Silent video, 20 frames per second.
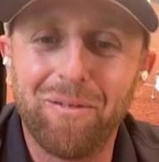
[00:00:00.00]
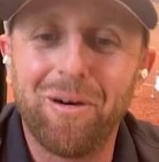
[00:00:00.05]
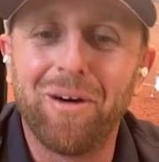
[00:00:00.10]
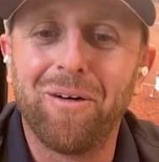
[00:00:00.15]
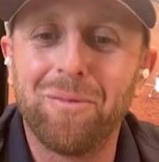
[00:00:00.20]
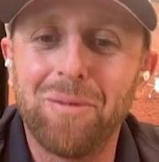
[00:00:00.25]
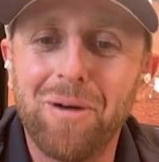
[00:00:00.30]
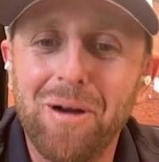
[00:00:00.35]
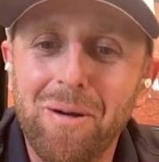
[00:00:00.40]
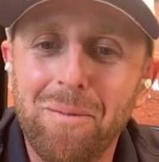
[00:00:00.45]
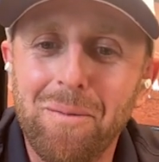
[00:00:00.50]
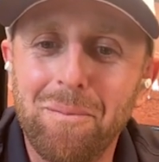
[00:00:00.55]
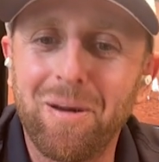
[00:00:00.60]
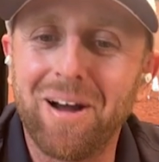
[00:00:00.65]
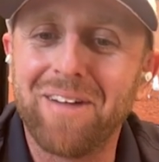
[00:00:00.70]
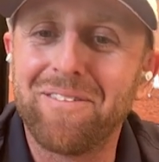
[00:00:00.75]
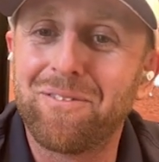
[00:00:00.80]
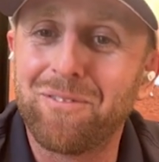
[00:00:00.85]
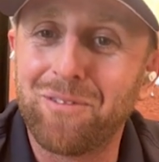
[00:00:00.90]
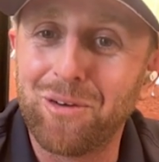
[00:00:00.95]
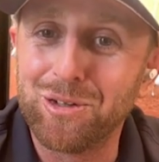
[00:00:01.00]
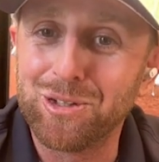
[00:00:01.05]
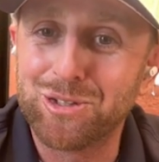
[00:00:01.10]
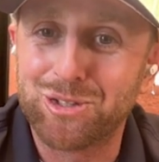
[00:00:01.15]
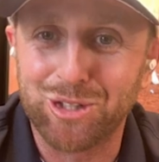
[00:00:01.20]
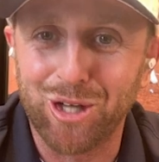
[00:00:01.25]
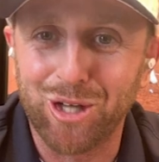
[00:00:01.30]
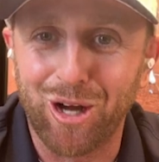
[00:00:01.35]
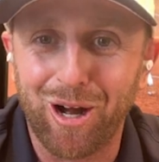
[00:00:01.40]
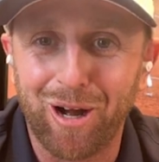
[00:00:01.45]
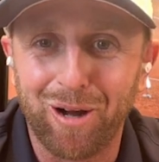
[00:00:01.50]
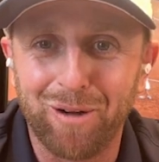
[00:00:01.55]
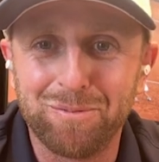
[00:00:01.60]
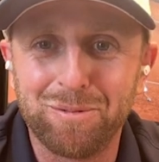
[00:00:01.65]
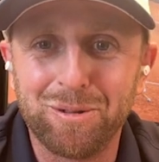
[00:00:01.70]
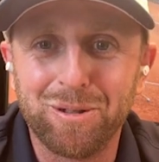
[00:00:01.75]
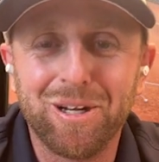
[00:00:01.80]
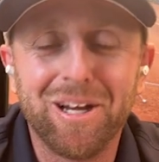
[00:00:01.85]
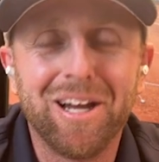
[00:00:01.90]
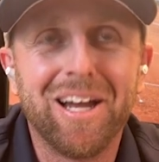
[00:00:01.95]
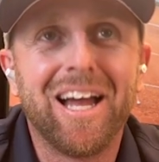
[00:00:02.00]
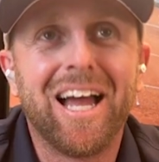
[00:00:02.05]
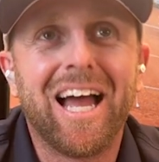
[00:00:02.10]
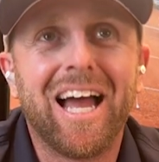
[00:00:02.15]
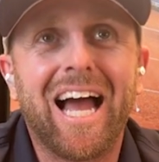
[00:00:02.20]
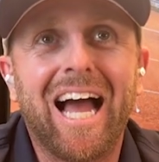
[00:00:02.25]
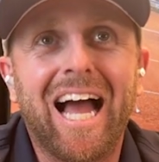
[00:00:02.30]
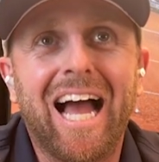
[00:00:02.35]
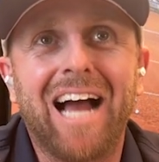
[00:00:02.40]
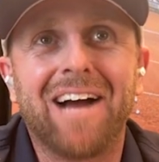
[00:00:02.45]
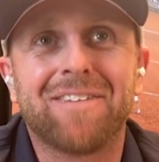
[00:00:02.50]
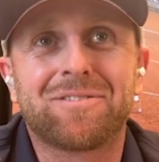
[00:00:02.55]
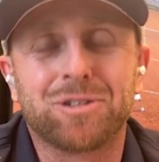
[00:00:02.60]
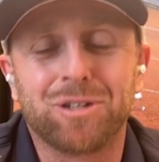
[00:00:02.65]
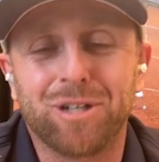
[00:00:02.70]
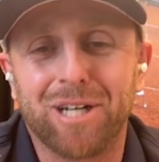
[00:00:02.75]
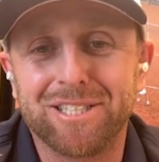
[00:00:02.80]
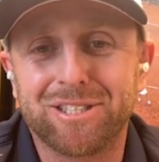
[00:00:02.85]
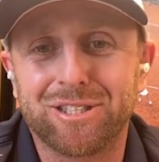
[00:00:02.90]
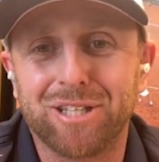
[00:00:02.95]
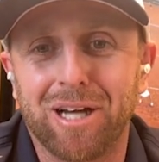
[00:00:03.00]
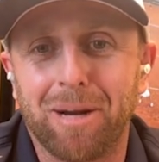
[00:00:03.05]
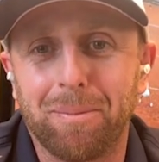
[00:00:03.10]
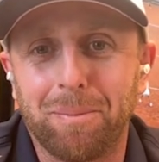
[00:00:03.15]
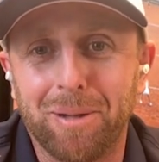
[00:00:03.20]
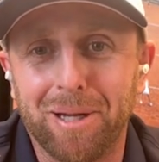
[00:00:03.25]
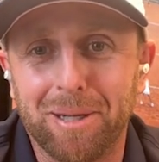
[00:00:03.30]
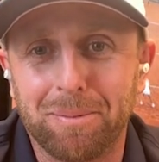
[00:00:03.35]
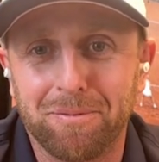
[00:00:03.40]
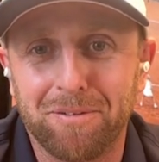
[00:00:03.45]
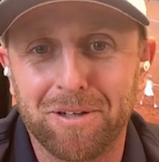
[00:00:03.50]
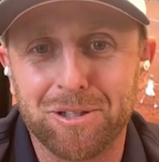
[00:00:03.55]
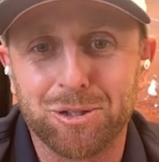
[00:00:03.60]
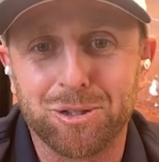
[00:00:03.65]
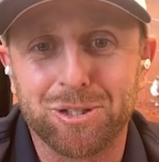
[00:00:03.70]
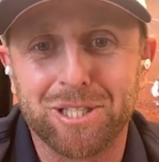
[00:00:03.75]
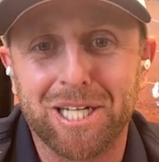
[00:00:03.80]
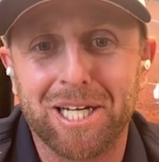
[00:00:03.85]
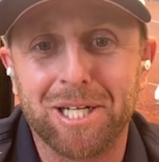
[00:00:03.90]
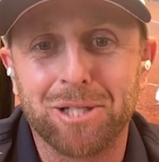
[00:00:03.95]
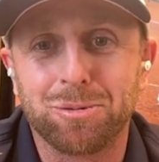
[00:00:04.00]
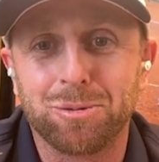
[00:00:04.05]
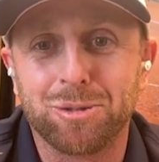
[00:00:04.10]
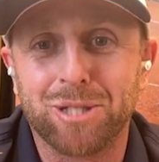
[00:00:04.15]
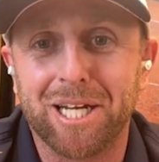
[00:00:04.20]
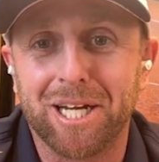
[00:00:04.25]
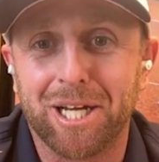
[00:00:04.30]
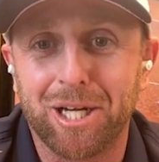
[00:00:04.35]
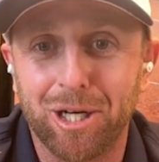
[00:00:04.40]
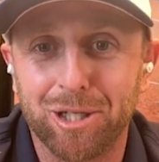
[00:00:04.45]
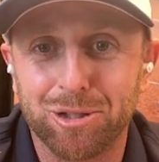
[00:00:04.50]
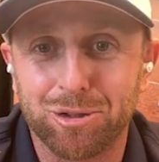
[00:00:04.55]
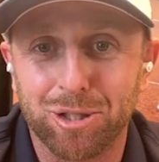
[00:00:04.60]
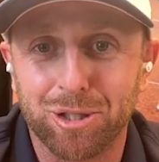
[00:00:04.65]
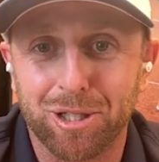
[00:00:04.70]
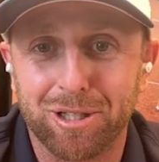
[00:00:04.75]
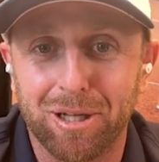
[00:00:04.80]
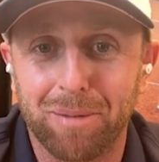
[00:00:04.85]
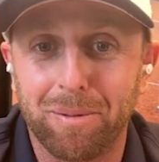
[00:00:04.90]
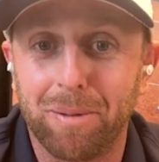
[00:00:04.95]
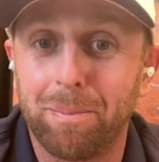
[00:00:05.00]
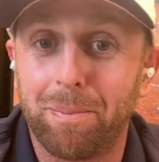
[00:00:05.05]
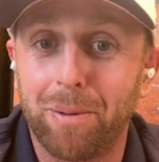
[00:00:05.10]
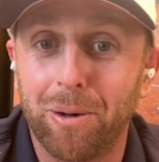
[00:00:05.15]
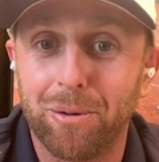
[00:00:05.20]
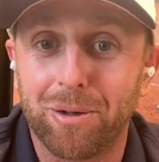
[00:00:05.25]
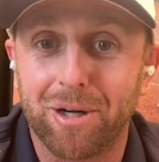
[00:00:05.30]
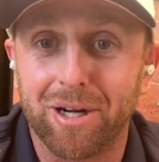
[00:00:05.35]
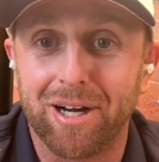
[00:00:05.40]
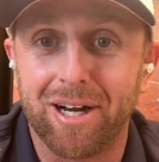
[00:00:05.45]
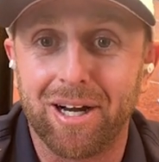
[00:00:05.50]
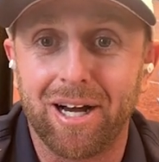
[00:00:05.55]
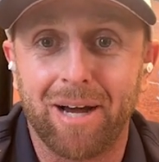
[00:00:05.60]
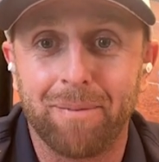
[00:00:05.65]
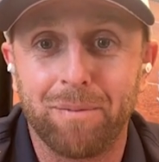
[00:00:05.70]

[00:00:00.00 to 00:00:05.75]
Well, my first job after I stopped playing professional tennis was at a country club in Boca.